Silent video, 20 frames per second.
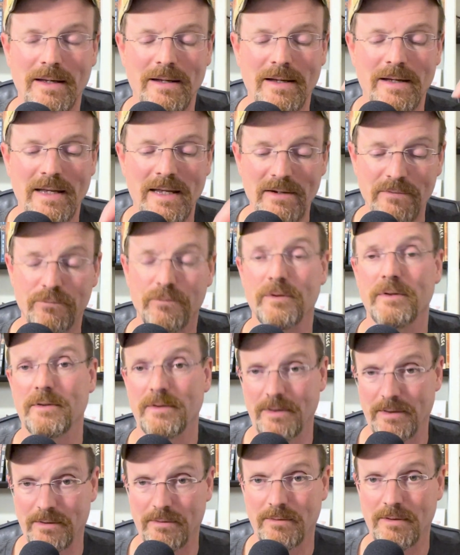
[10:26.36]

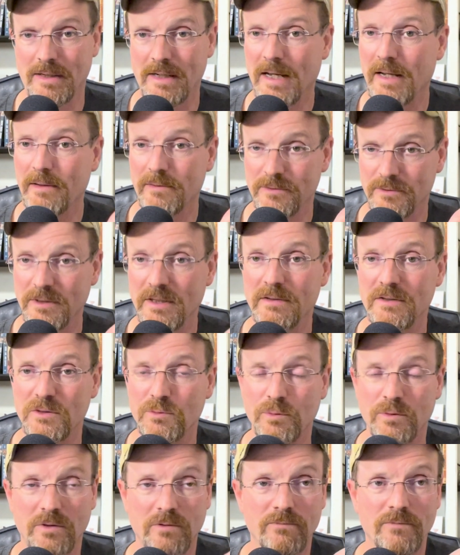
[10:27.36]
Everything, and I say this
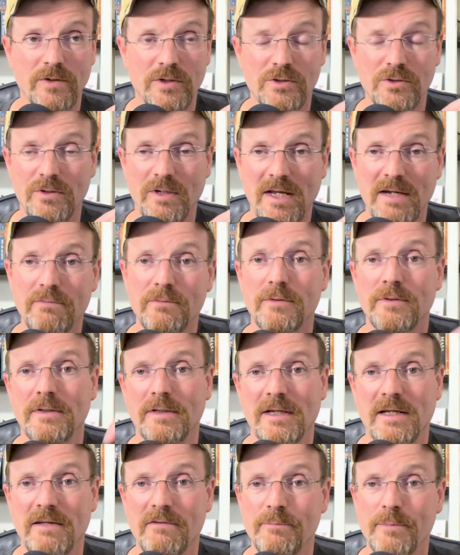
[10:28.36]
with conviction, everything
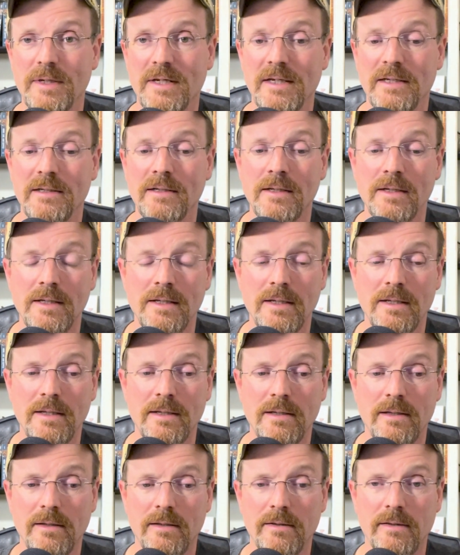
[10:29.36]
I have made
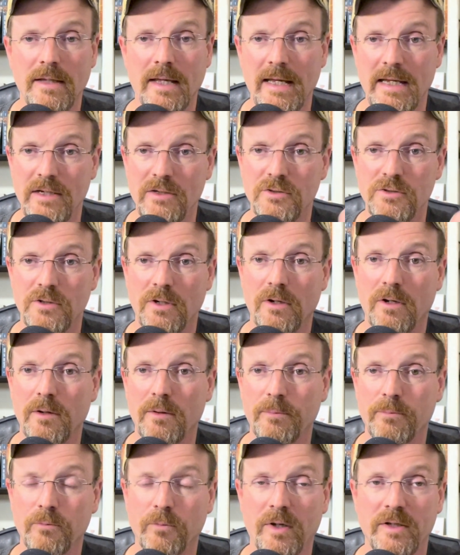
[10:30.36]
that Hank Shaw
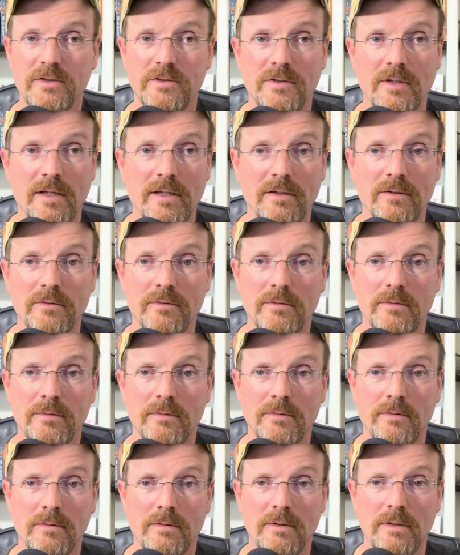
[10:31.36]
writes down
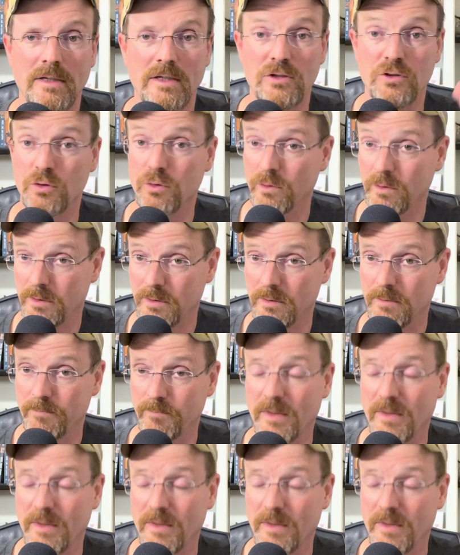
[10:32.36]
is good.